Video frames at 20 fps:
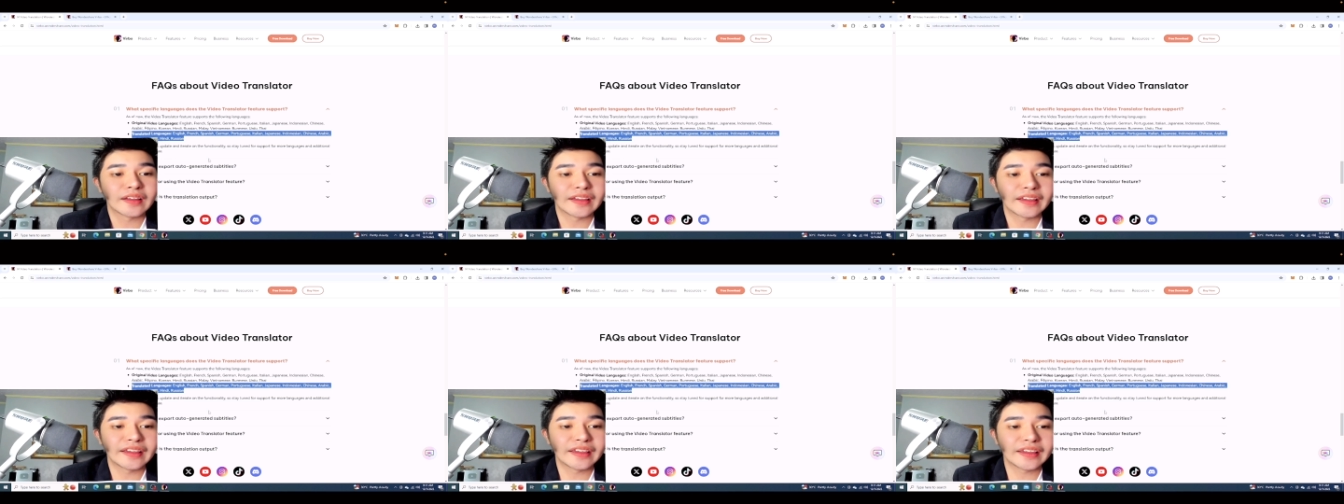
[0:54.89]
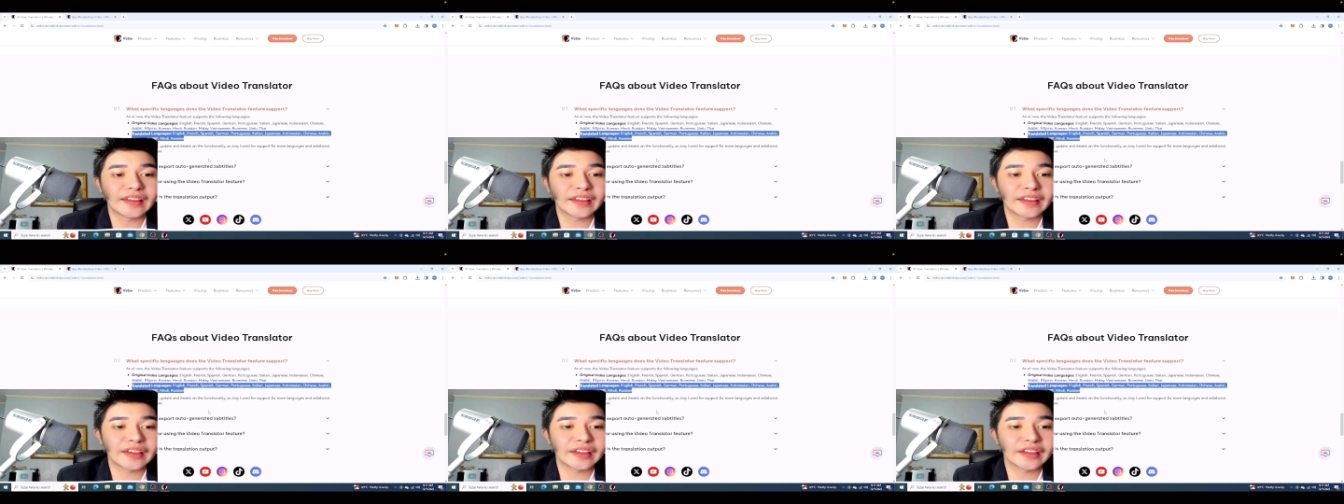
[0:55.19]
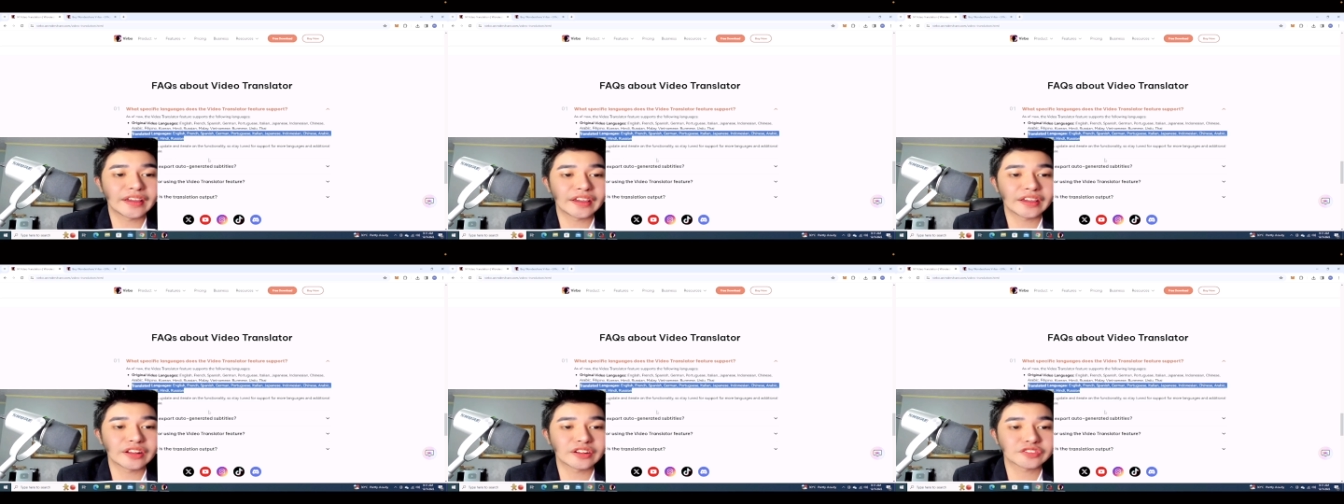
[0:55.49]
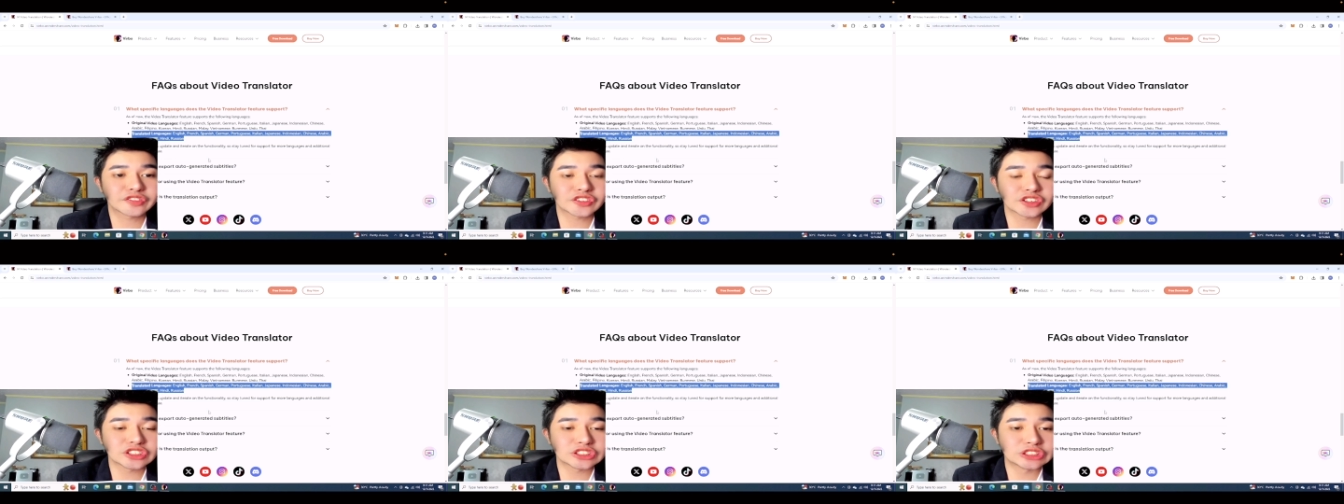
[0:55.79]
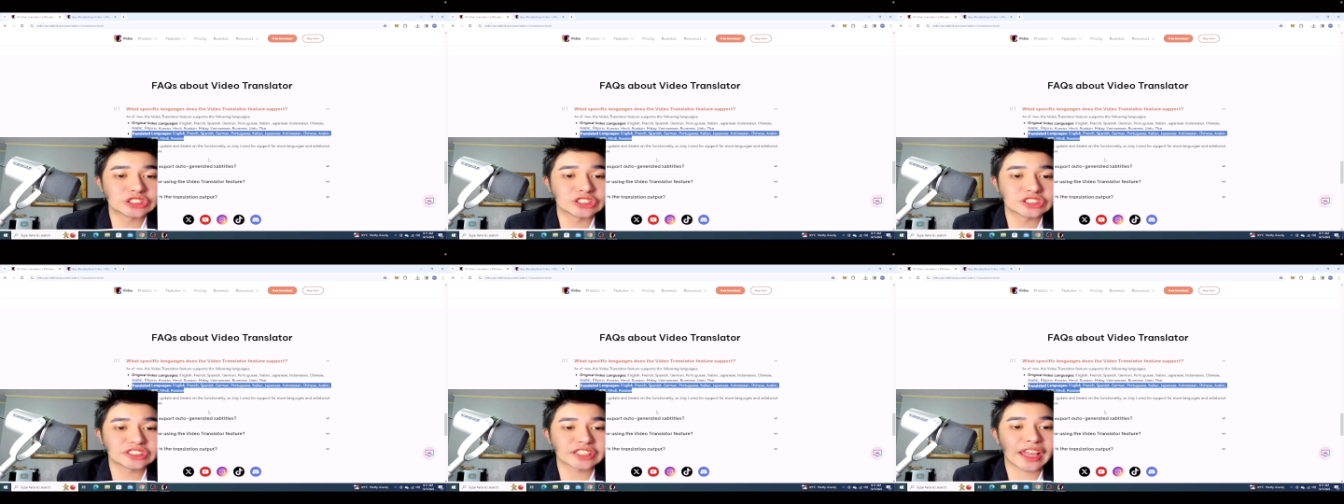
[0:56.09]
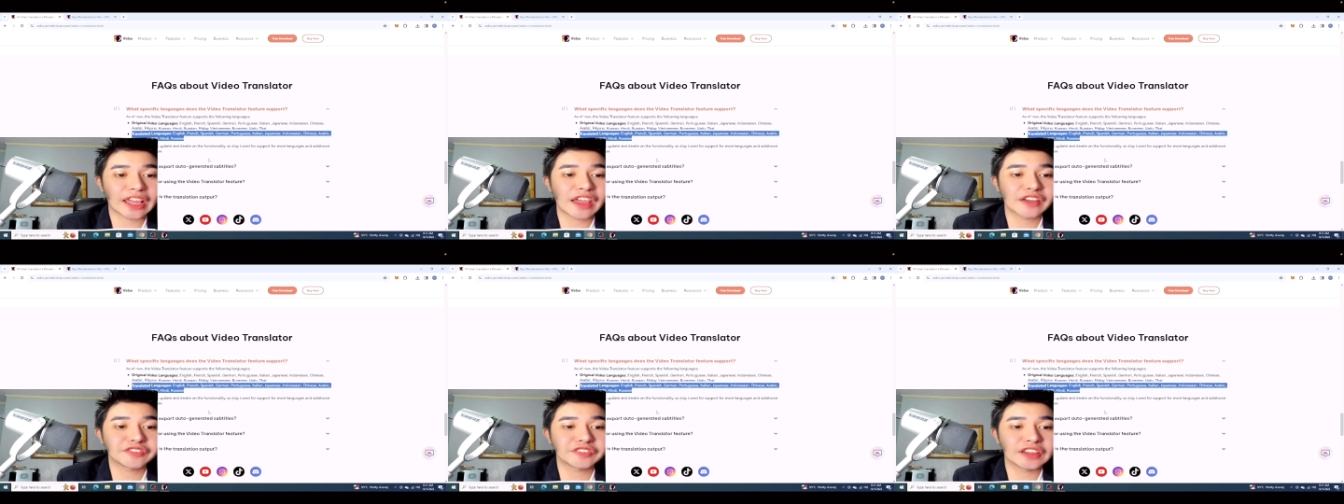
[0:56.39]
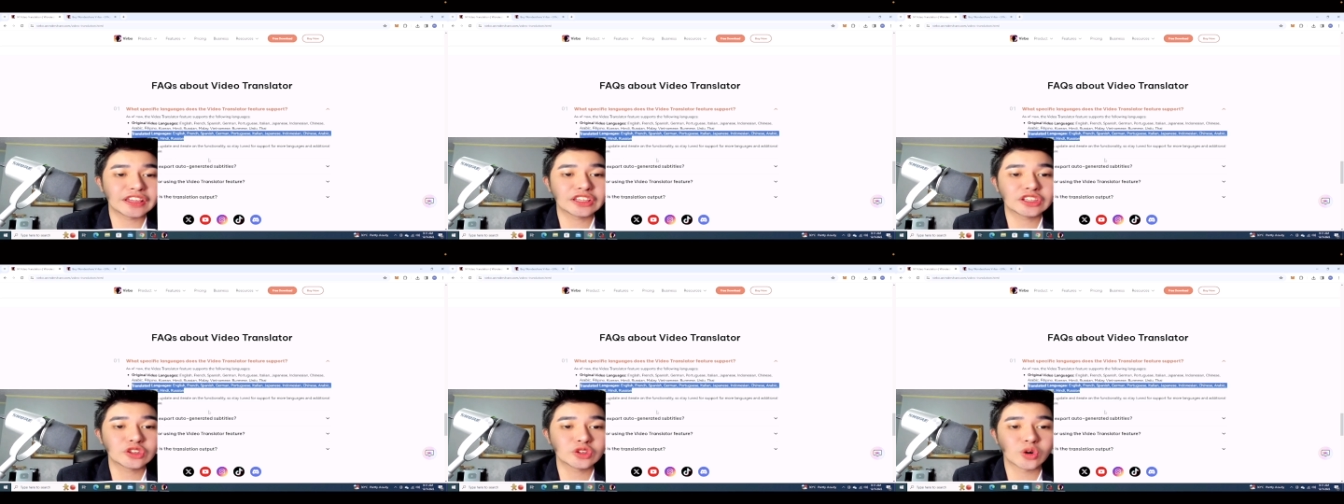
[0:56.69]
And of course, there's F
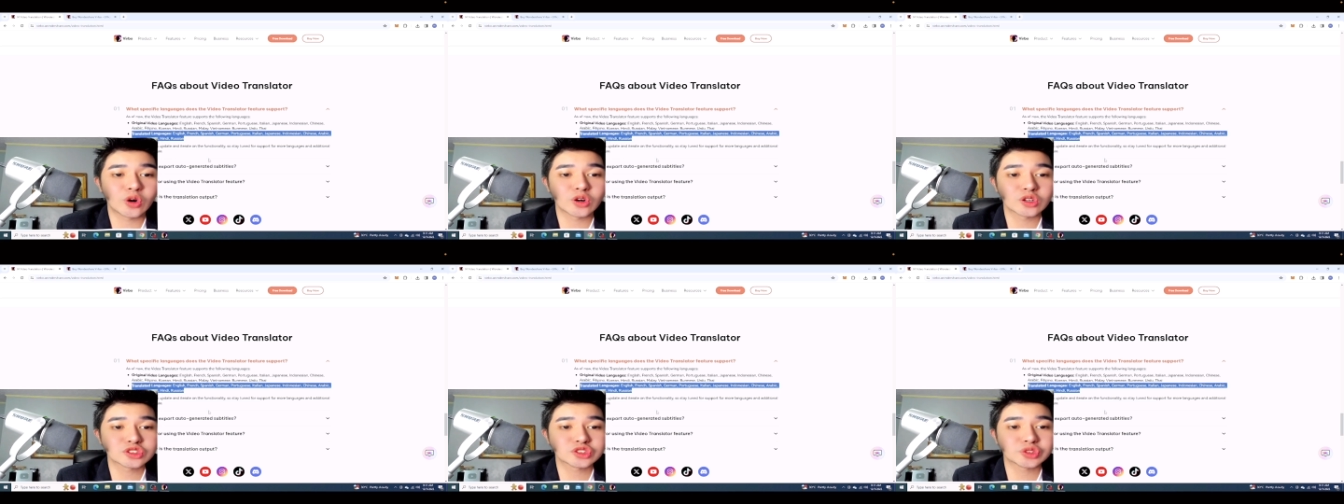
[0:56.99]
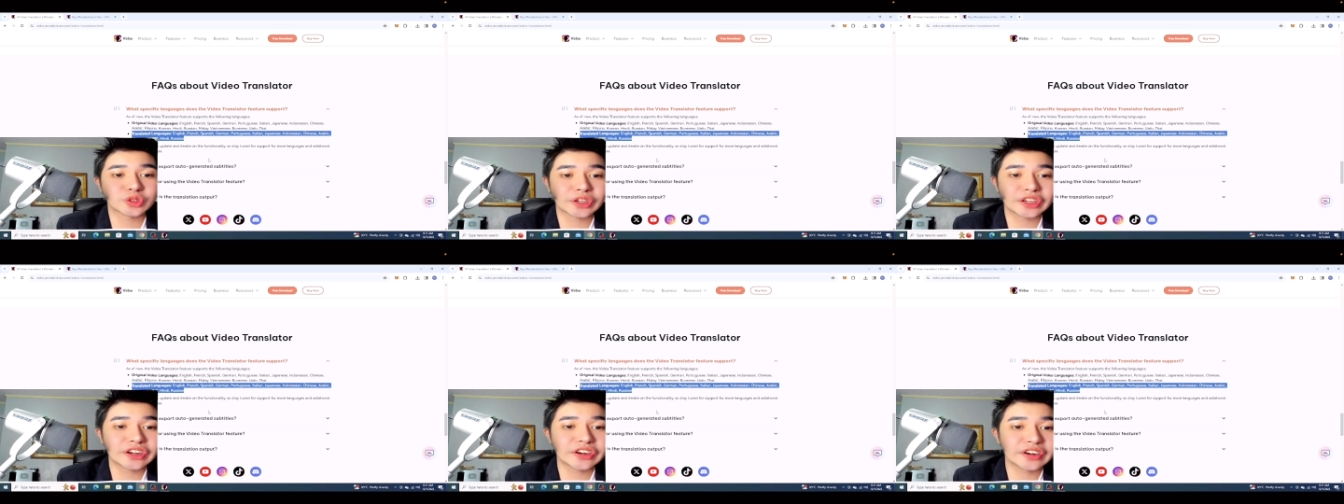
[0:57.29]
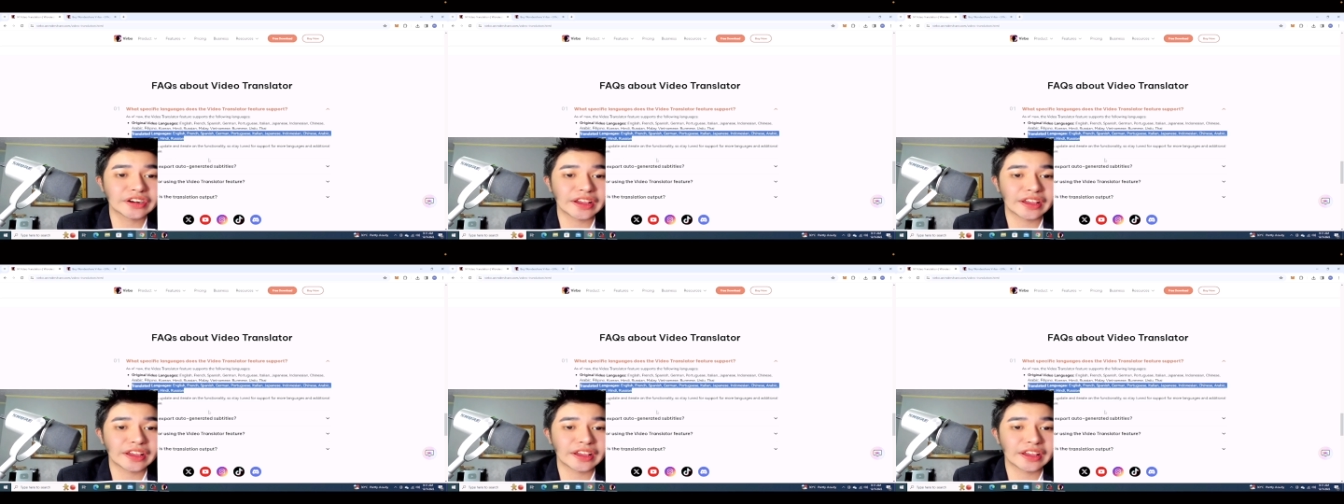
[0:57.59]
A Q also here.